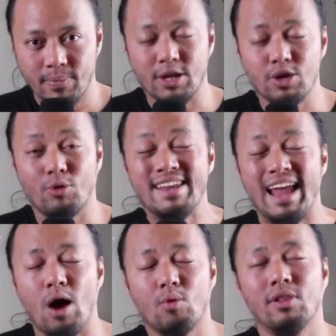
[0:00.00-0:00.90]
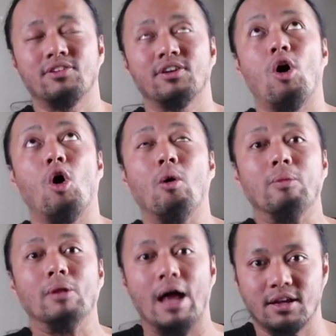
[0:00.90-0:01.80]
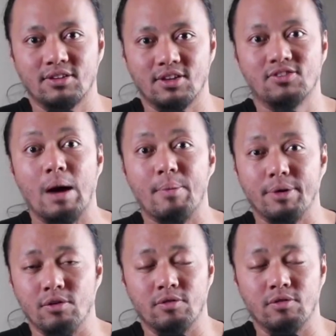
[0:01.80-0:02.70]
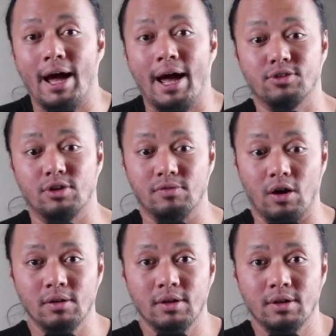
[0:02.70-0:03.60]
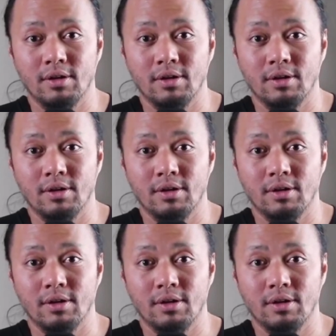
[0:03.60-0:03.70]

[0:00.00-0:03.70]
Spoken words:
that you're now releasing all blocks that's stopping you from the highest good of all.